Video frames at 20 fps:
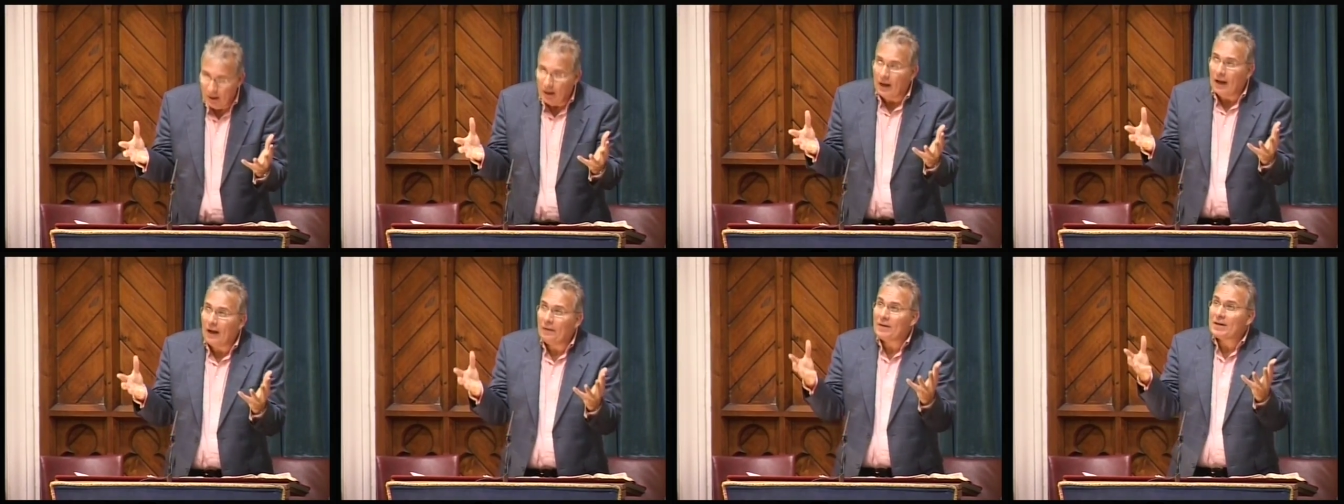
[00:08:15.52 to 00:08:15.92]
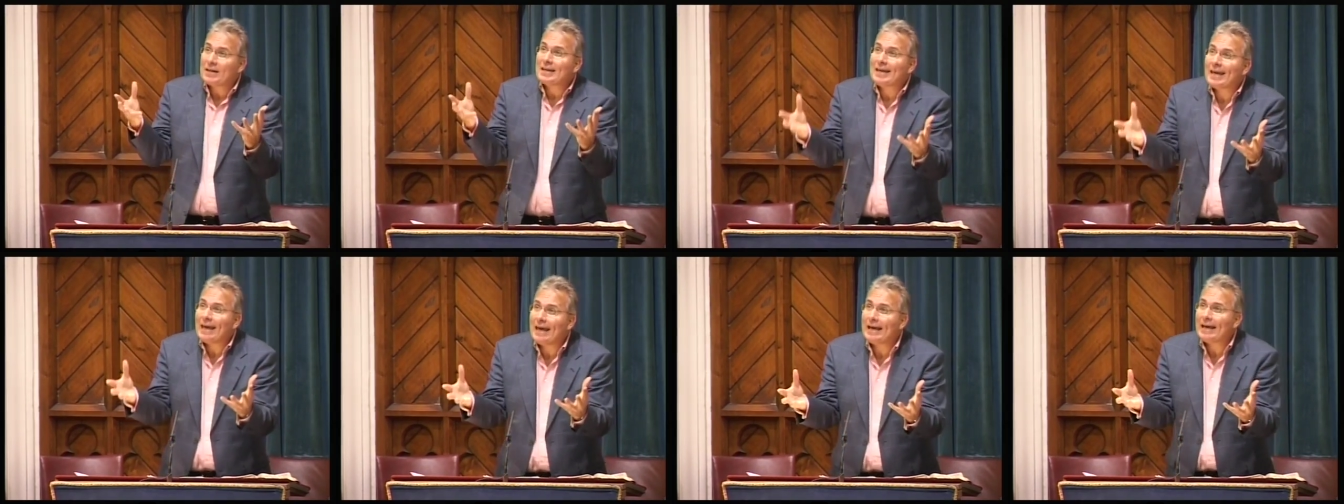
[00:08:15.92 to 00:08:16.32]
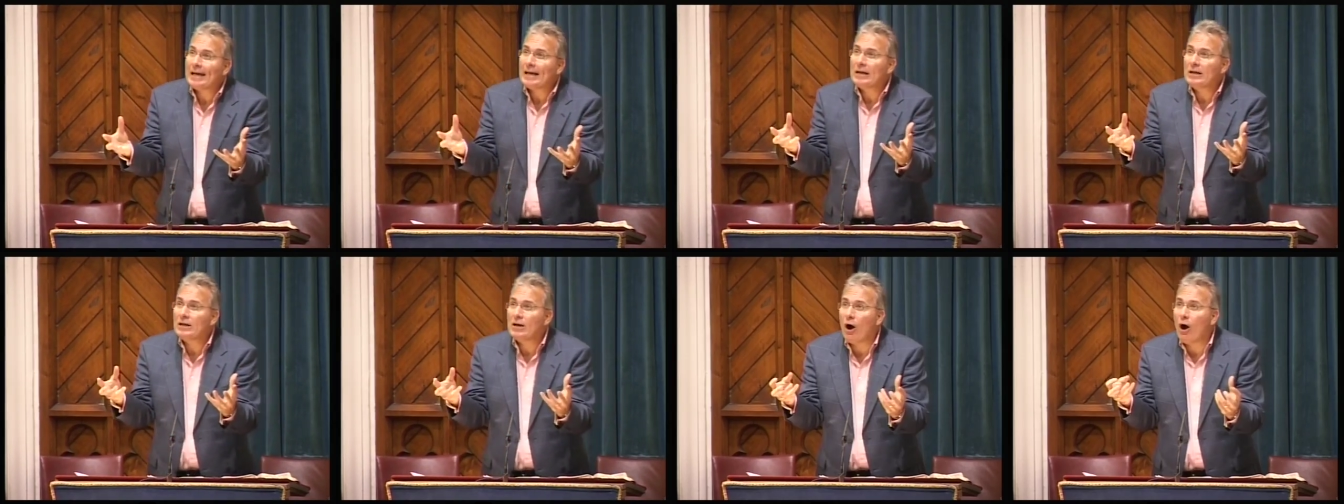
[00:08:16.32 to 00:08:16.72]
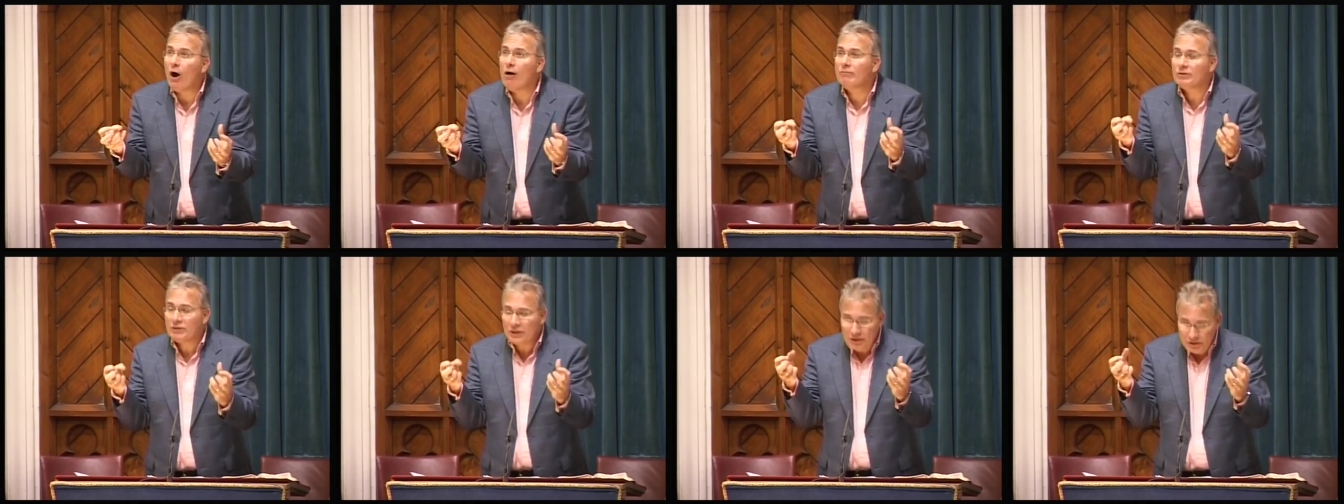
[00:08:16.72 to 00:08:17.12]
and the king
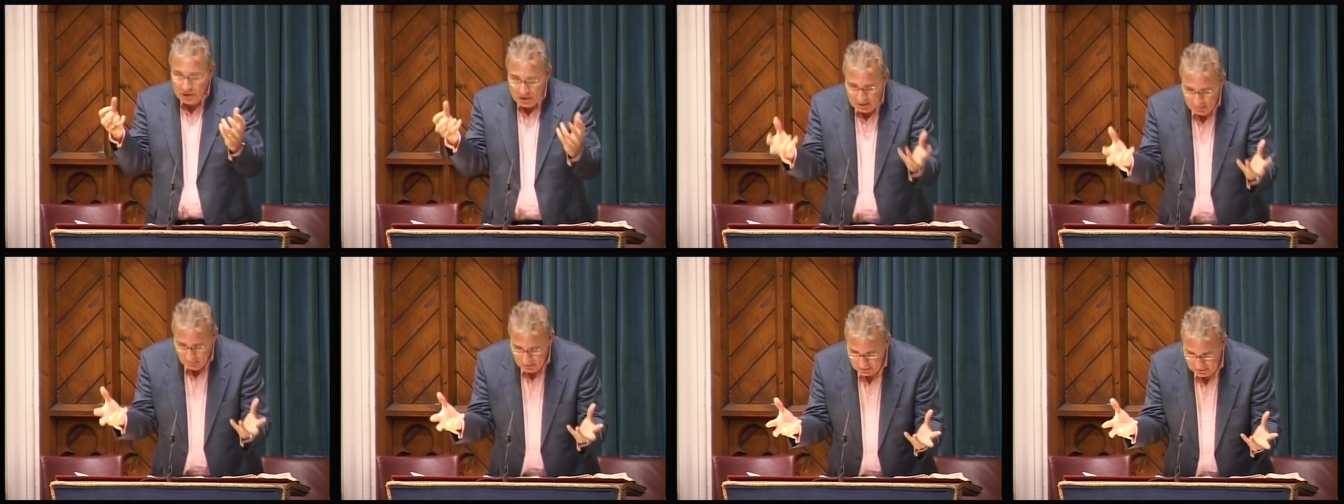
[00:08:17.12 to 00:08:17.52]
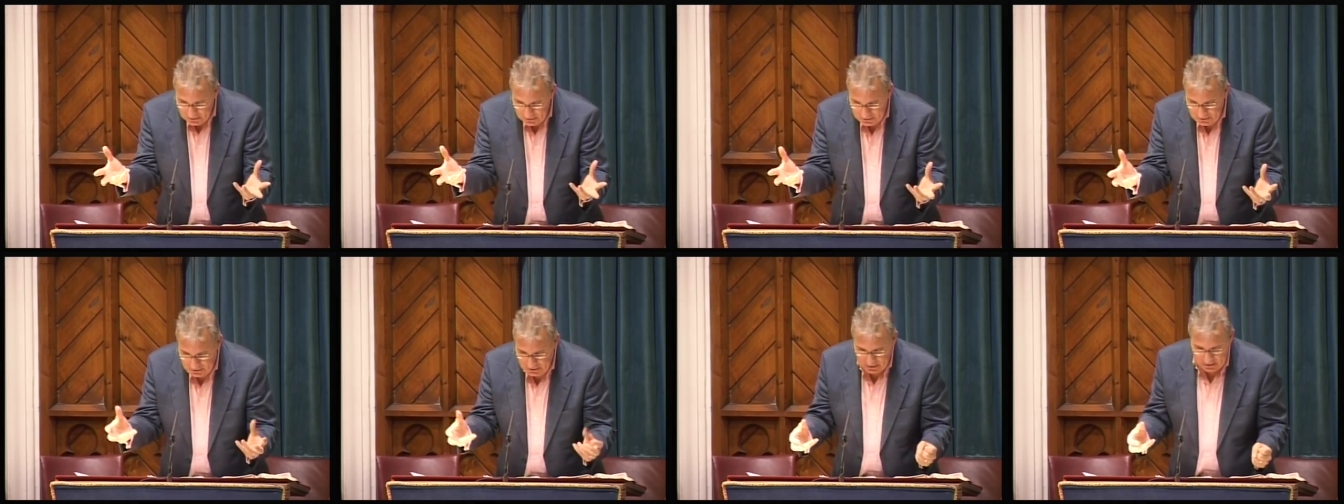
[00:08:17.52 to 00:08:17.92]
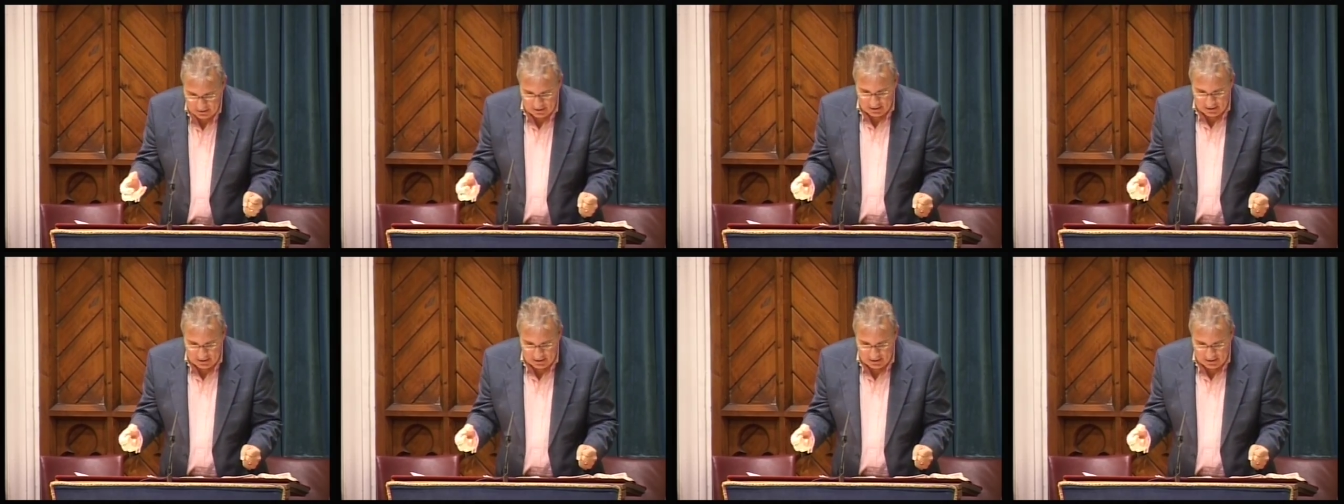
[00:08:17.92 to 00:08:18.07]
over the demons.